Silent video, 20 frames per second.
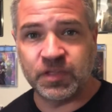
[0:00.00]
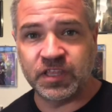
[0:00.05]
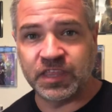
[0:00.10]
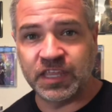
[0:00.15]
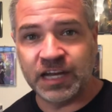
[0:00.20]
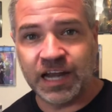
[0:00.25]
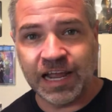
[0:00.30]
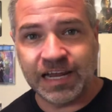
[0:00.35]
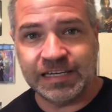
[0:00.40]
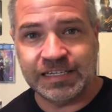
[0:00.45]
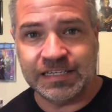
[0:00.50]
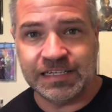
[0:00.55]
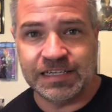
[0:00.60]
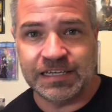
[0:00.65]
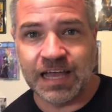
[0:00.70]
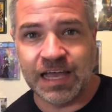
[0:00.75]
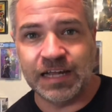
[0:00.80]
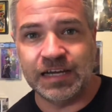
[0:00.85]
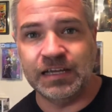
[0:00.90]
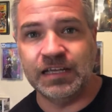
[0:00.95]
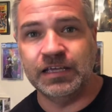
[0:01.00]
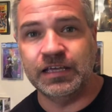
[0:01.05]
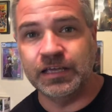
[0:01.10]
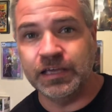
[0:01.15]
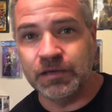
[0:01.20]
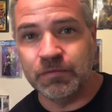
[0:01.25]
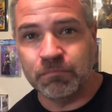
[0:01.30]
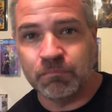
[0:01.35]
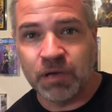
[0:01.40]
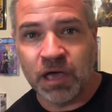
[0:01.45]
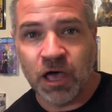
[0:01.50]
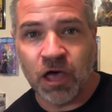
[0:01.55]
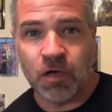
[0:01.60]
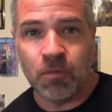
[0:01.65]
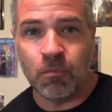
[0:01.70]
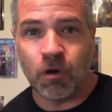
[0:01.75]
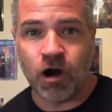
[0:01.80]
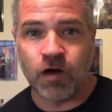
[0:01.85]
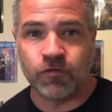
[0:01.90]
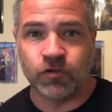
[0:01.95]
the 1990 Impel
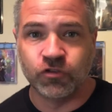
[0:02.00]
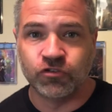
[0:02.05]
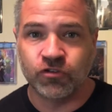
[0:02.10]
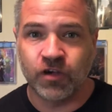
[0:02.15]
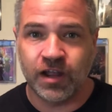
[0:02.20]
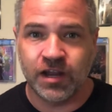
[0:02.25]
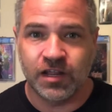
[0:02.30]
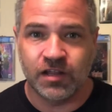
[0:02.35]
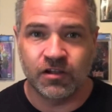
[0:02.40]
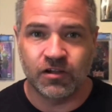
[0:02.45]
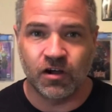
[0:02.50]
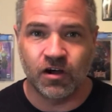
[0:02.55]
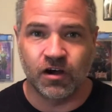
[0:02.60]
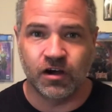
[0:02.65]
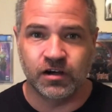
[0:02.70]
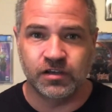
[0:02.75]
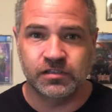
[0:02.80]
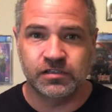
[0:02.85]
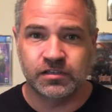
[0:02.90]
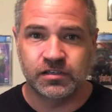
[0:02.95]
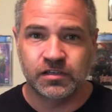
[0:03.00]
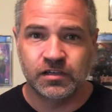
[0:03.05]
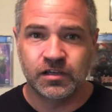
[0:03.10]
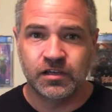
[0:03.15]
Marvel trading cards